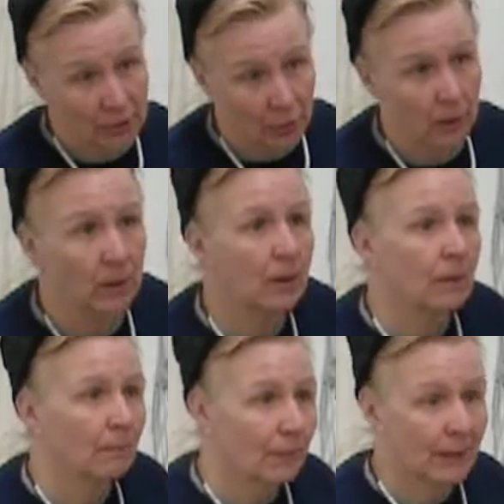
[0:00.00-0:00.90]
better,
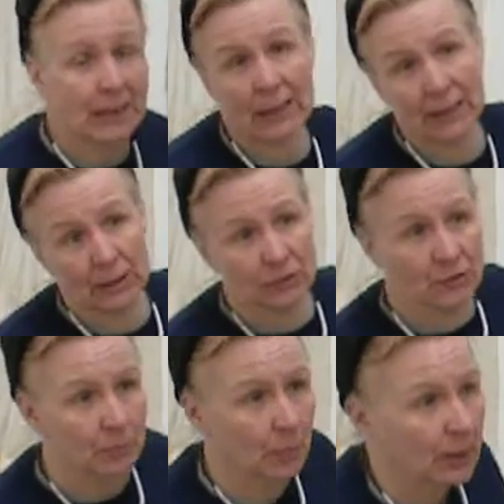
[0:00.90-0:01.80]
but I can't get
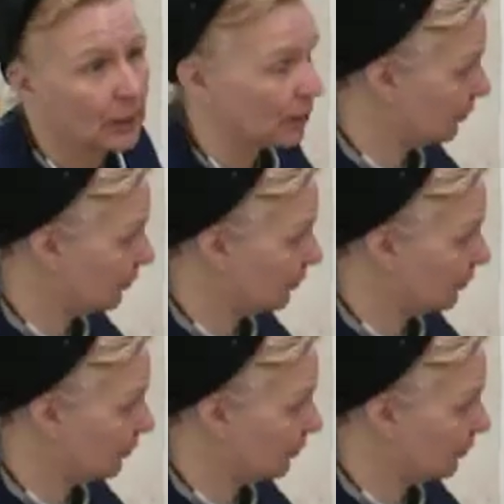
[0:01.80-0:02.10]
to them right